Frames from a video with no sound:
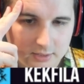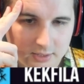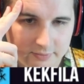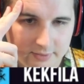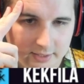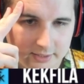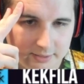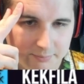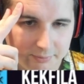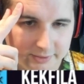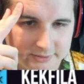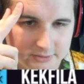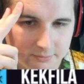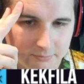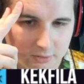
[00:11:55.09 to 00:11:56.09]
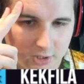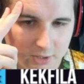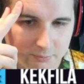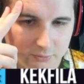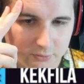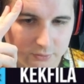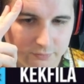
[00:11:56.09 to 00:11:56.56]
And then he plays the
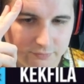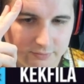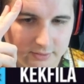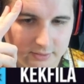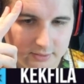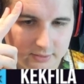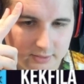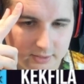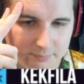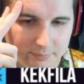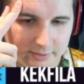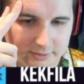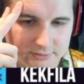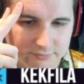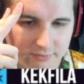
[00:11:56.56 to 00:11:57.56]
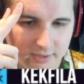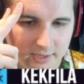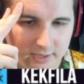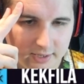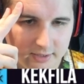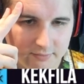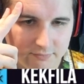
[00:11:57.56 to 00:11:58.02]
unblockable Luffy. He pays
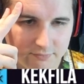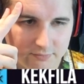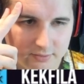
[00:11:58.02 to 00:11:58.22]
5.